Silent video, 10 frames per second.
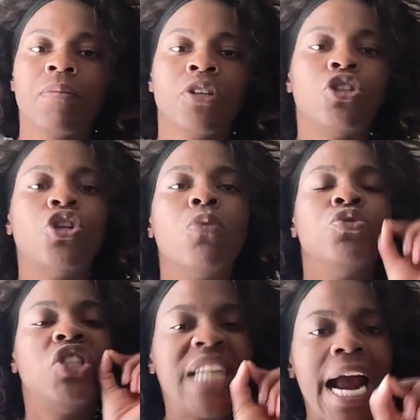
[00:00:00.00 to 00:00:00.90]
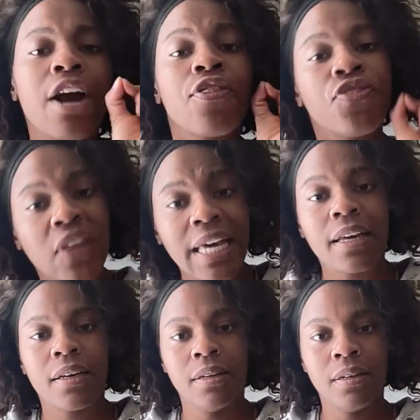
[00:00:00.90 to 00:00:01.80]
So don't dare
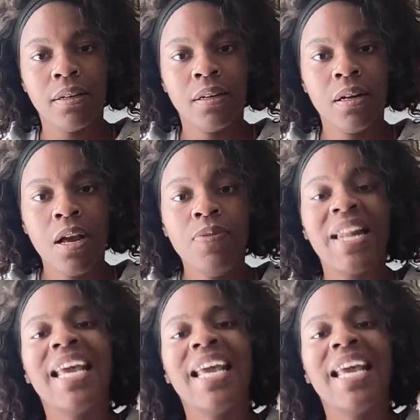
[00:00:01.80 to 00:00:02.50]
think that